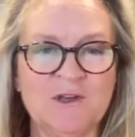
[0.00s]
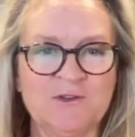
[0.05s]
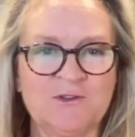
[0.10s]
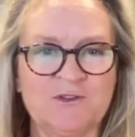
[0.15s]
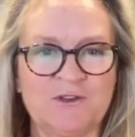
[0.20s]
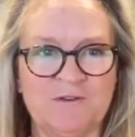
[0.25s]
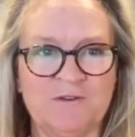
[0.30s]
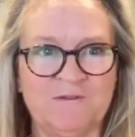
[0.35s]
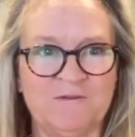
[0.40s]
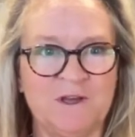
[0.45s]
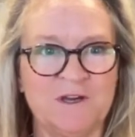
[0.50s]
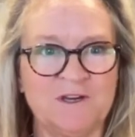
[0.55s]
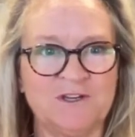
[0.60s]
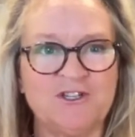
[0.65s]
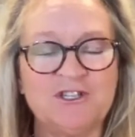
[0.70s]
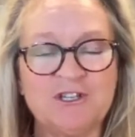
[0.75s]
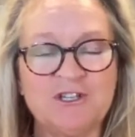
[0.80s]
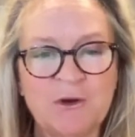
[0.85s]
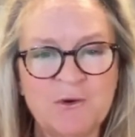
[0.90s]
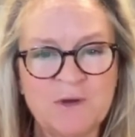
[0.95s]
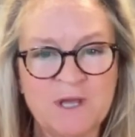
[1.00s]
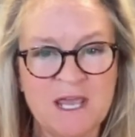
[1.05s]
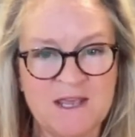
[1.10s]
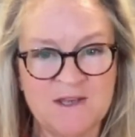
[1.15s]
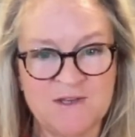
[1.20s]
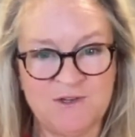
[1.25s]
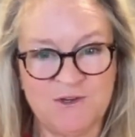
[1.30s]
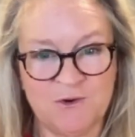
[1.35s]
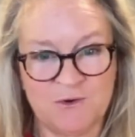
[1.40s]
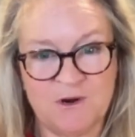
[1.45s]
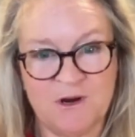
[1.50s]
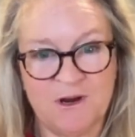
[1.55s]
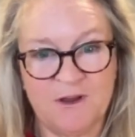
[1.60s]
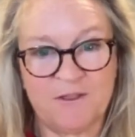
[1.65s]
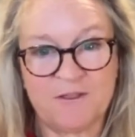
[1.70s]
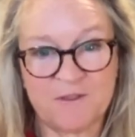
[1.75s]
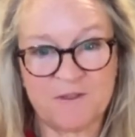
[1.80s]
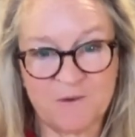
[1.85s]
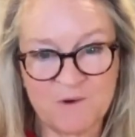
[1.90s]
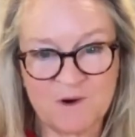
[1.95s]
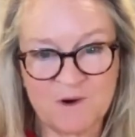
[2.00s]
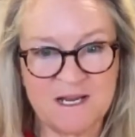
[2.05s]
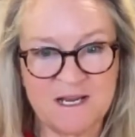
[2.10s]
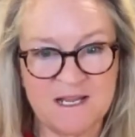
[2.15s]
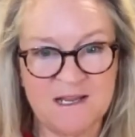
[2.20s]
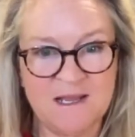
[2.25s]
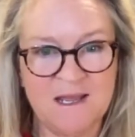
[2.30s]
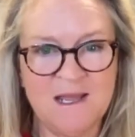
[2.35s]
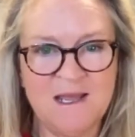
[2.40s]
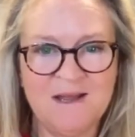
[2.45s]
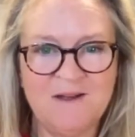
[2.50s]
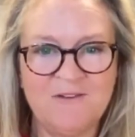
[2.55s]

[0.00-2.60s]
sort of showcase your authority.